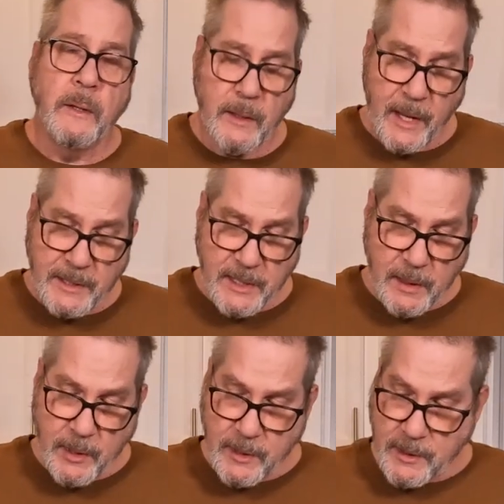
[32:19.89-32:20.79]
Last thing
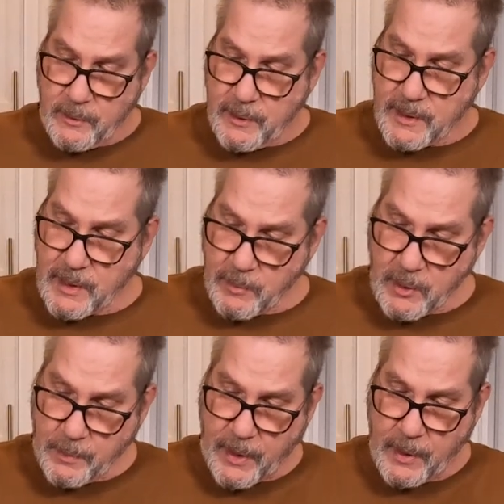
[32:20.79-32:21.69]
I'm going to do is I'm going
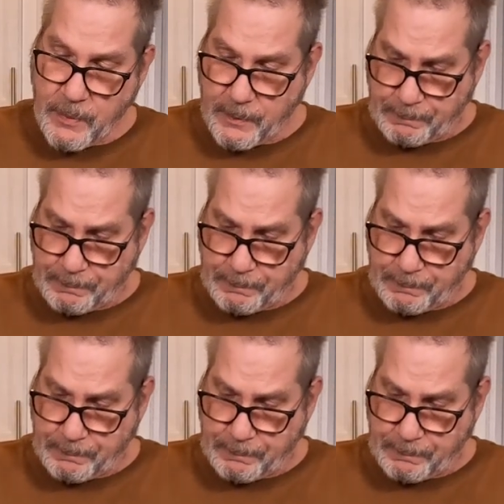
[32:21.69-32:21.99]
to pipe